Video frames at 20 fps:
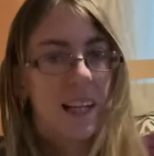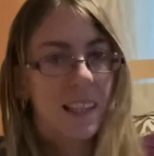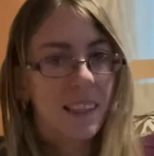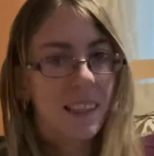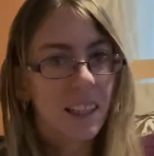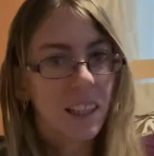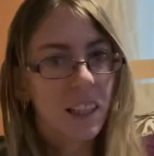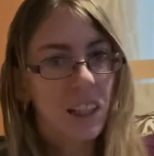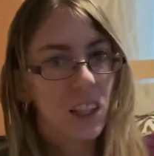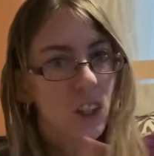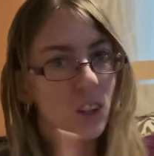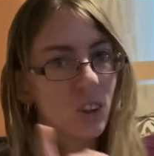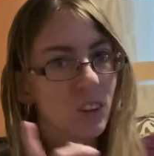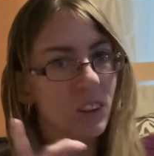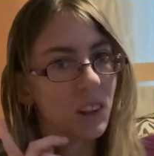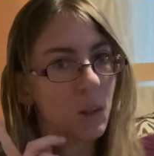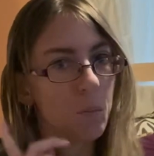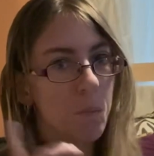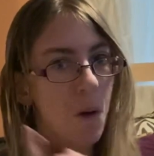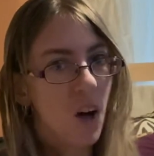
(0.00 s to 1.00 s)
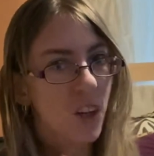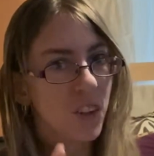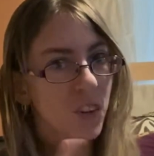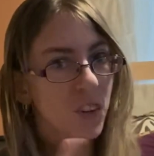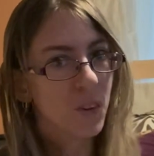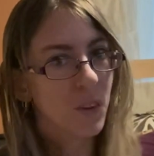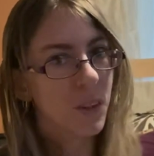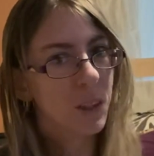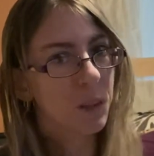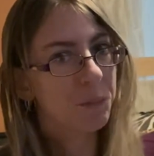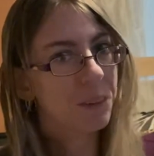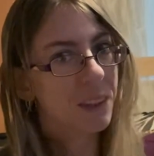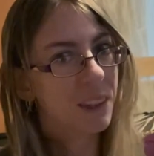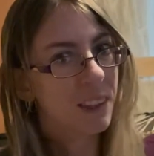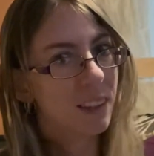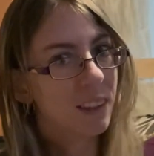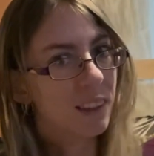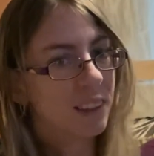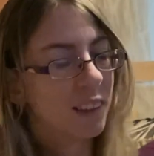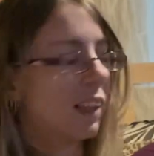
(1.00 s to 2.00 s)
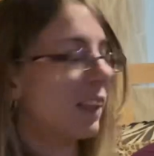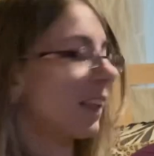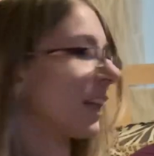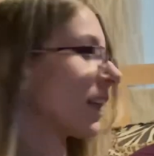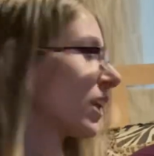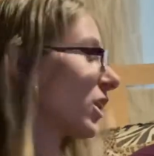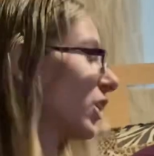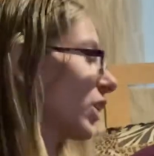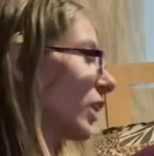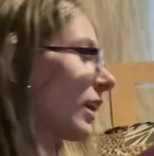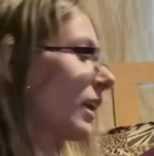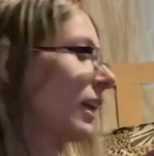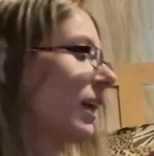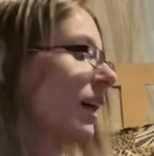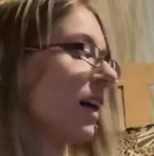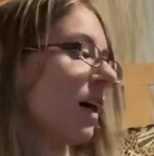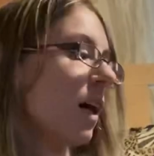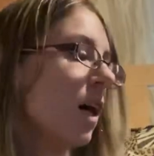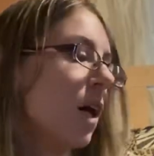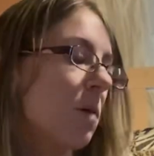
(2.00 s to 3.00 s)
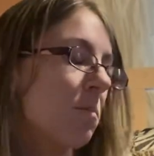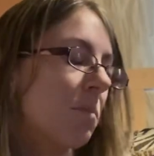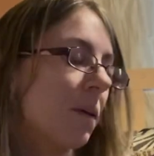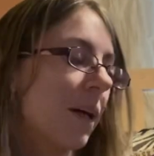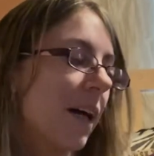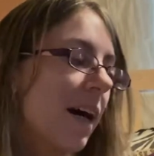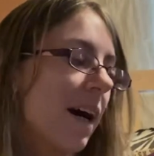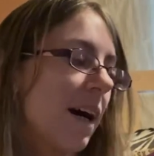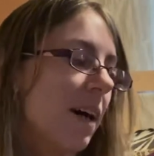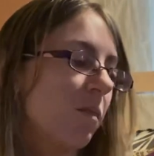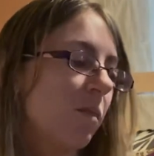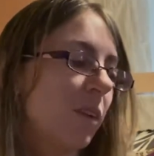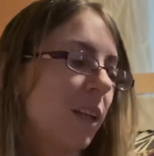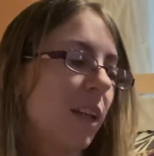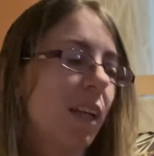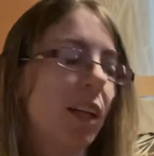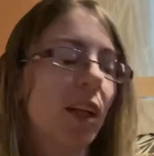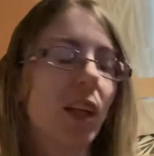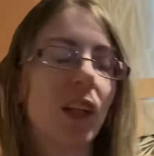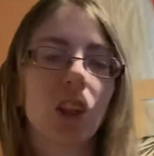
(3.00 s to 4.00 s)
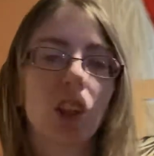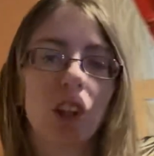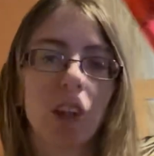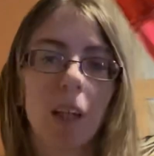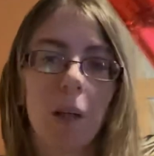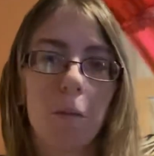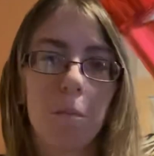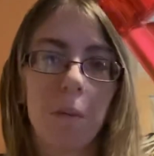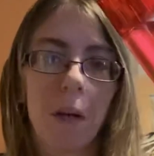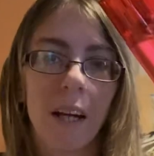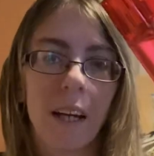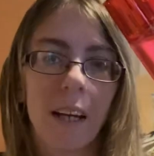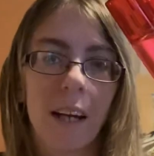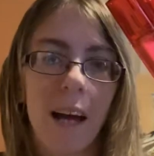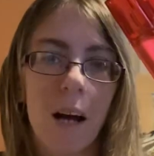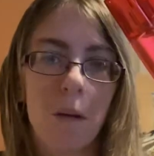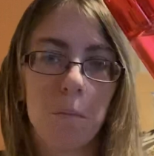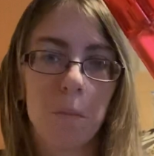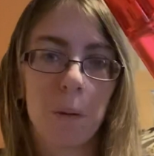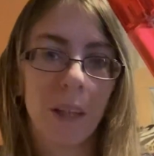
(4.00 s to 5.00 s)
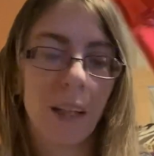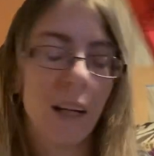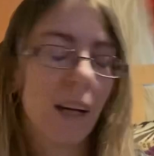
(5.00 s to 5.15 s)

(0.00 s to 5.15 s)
I think I used up all the creams to this collection. But I have the Champagne Apple and